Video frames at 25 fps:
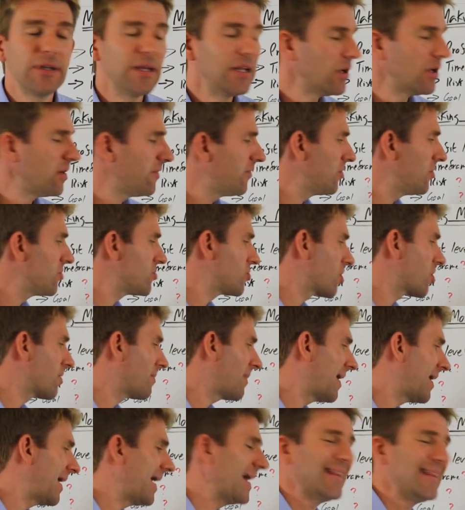You know, if you're talking
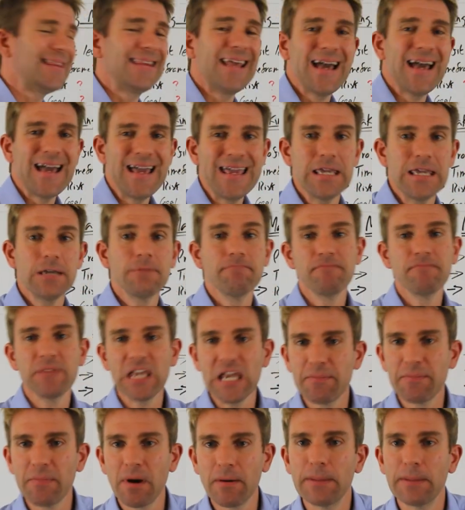about a day,
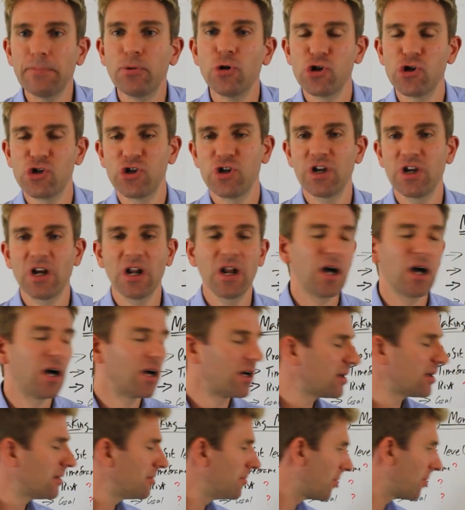you might be pushing your
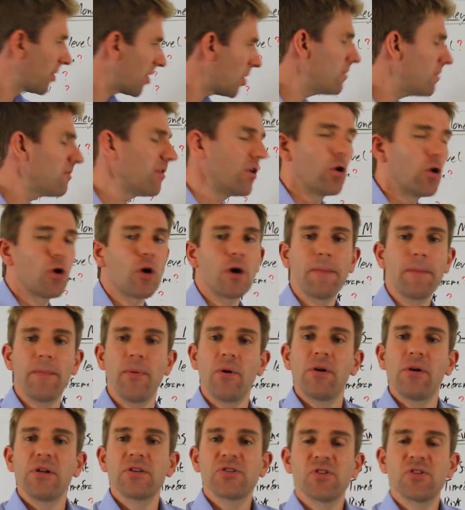luck. But over a longer
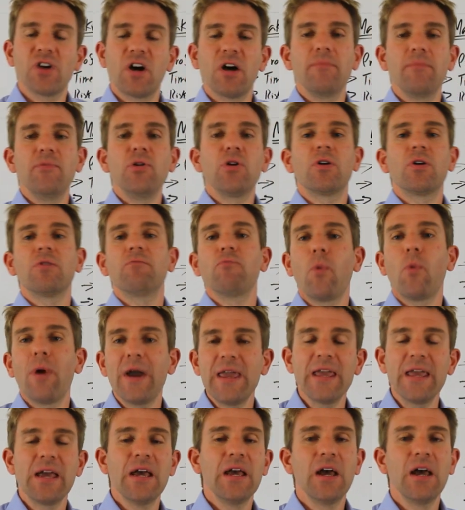period of time, you can
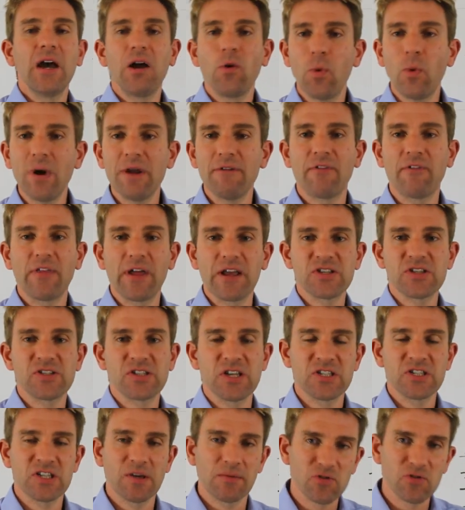wait and wait for that
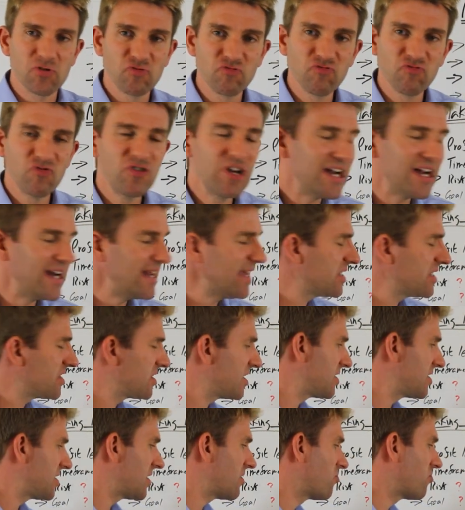setup that's really
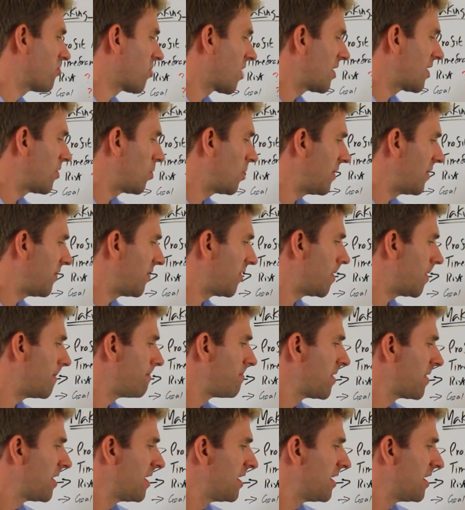sitting right with you.